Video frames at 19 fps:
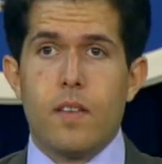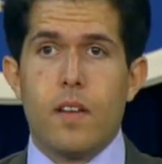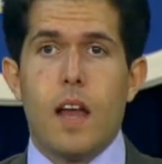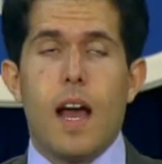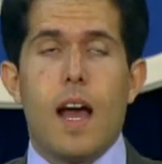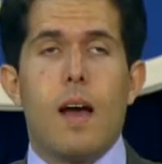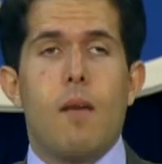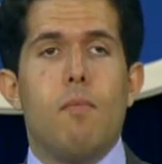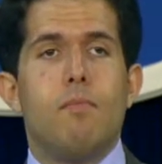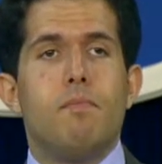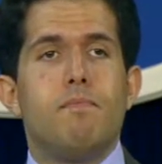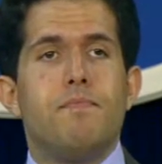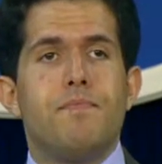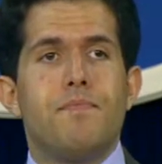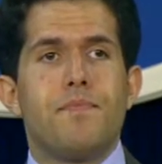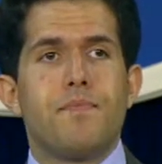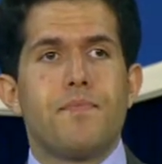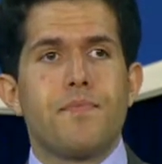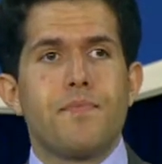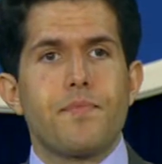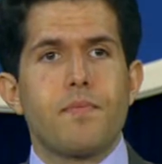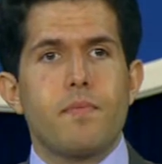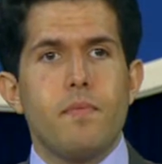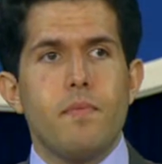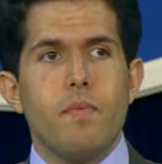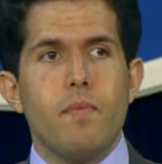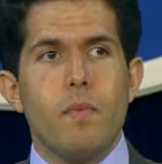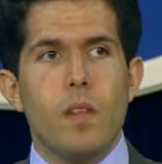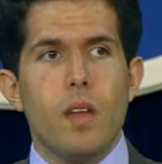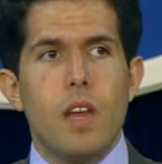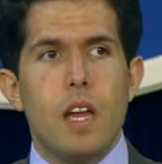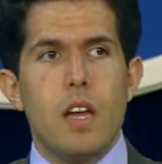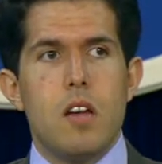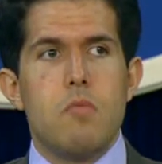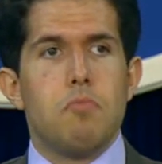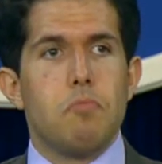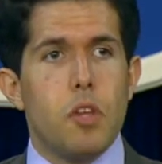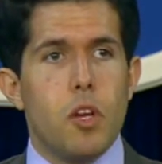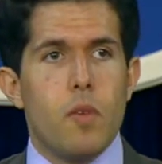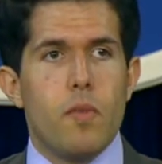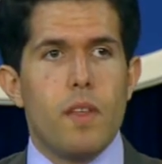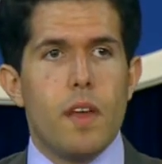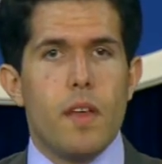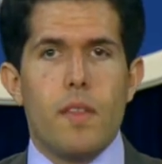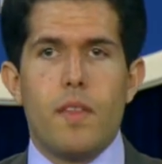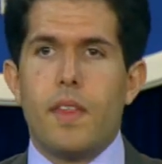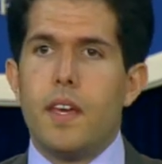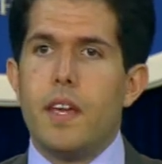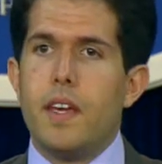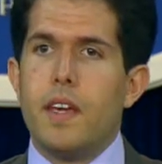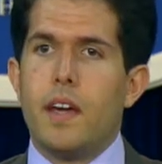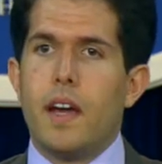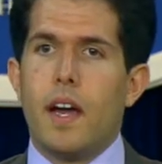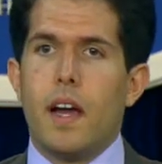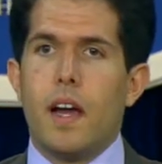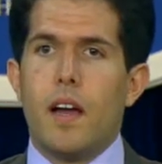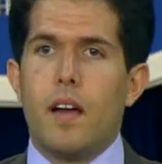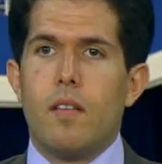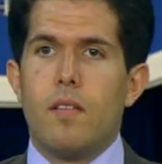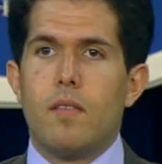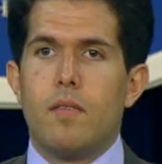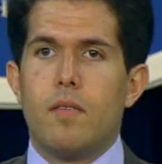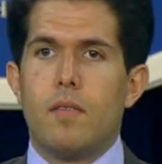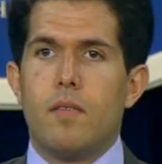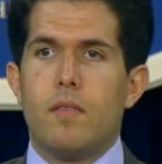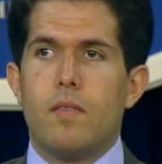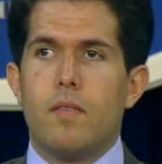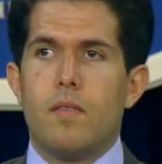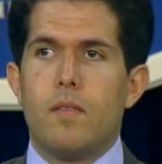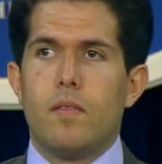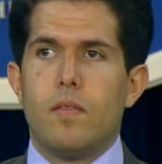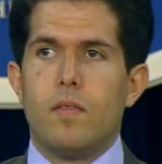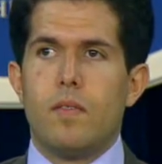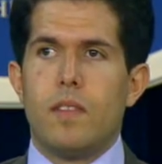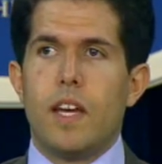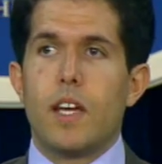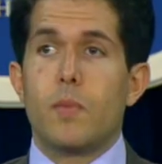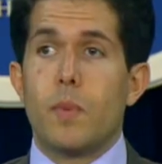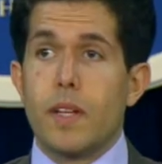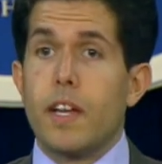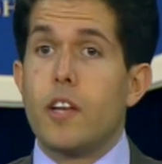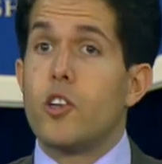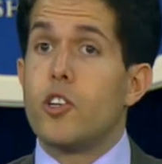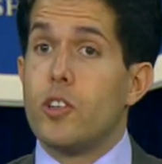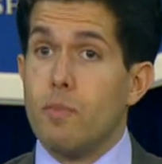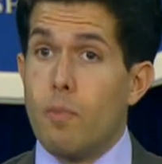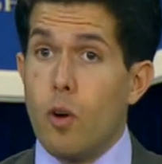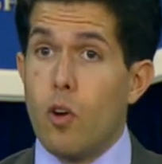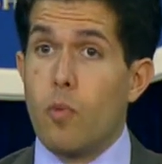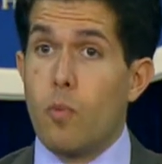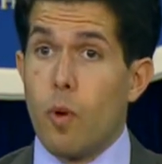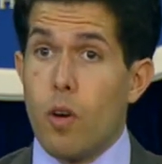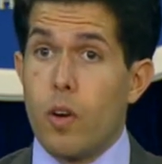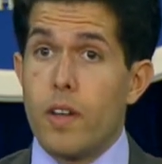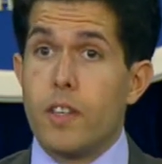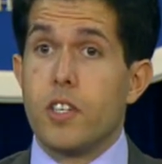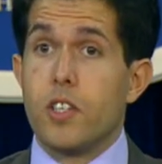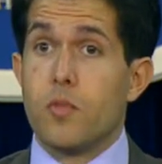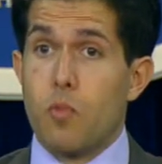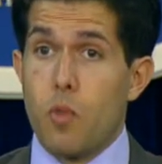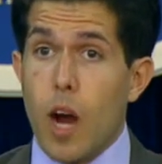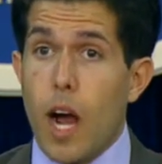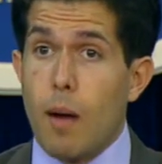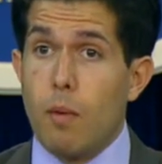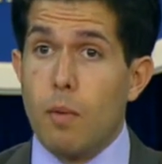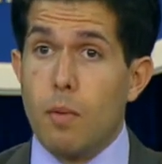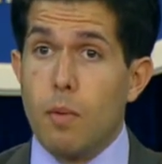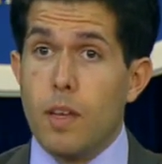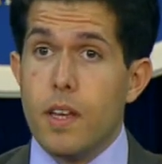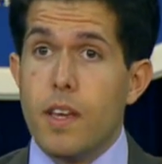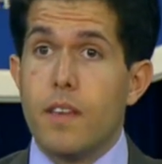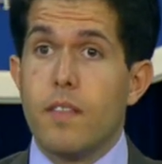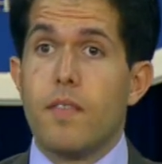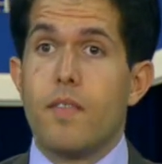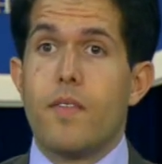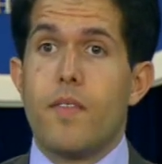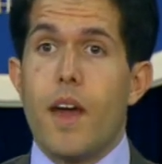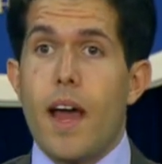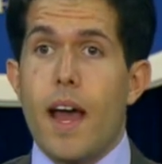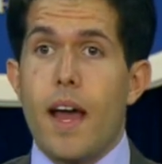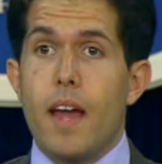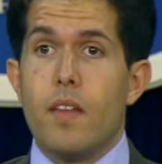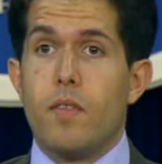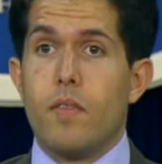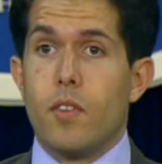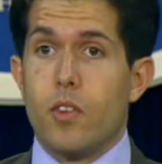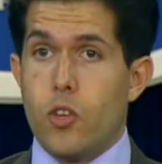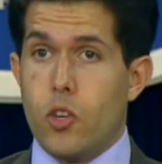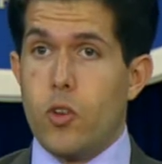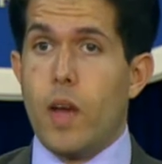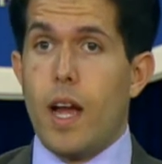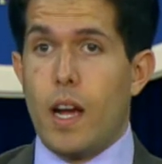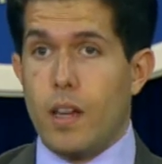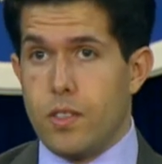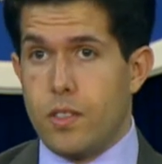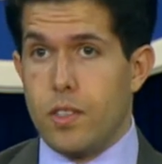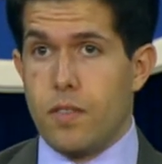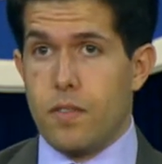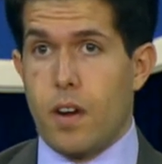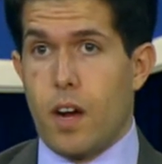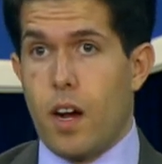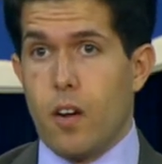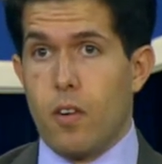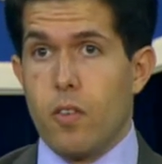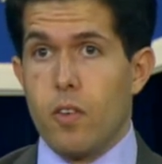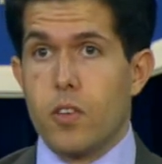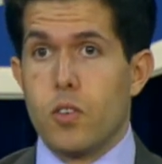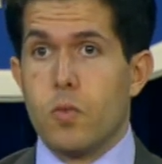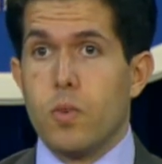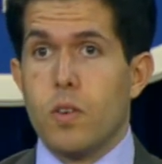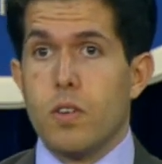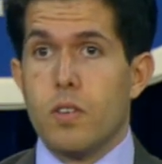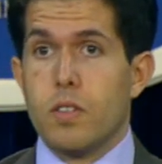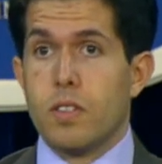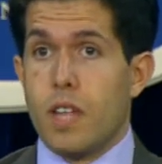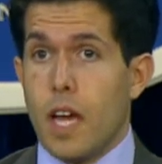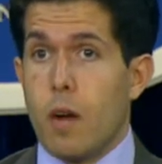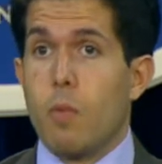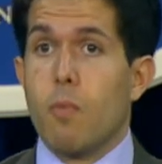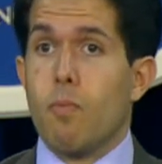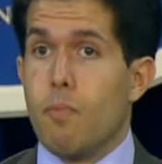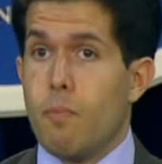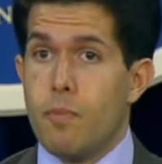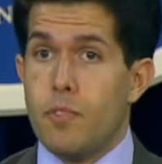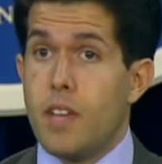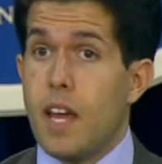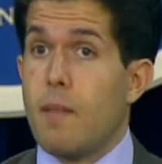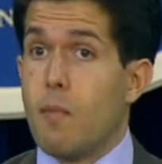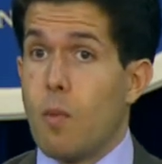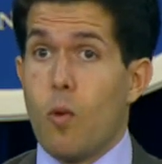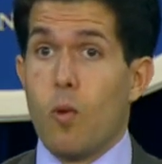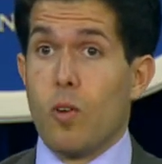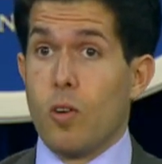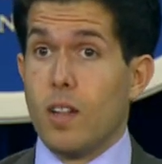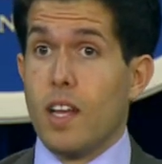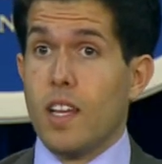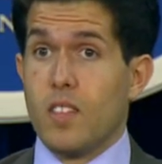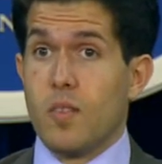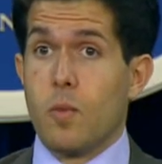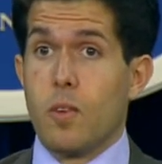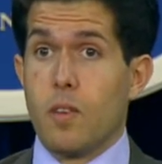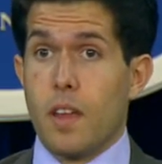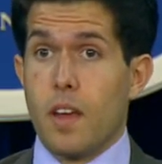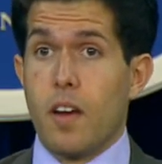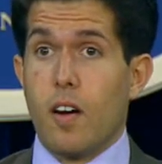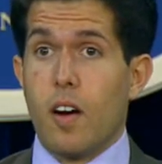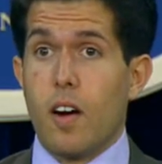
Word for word: You know, the expectation in both parties is probably that the two houses of Congress will stay more or less where they